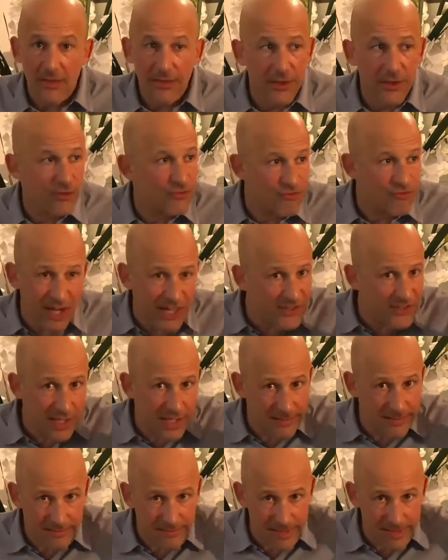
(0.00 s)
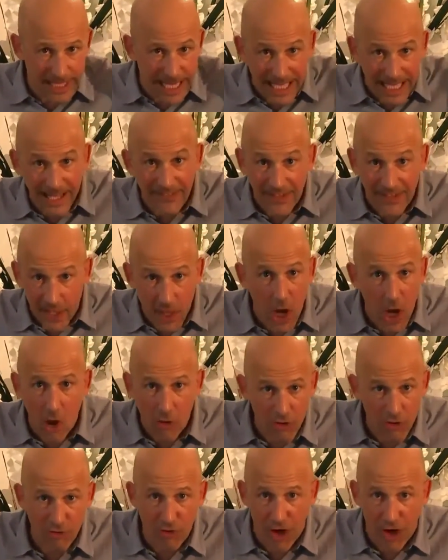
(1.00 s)
There's risk in getting in the
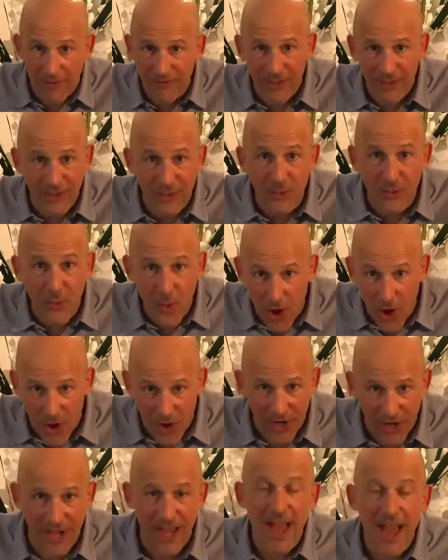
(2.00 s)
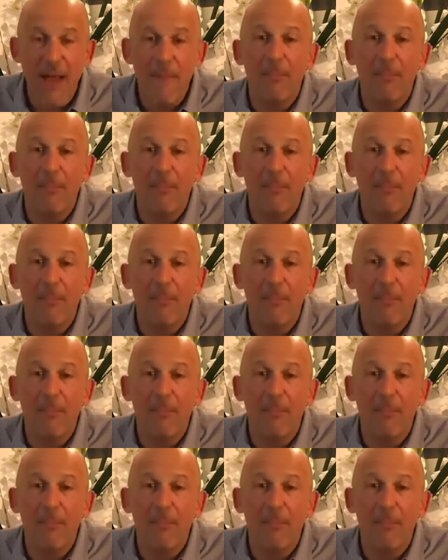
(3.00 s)
car and driving to work.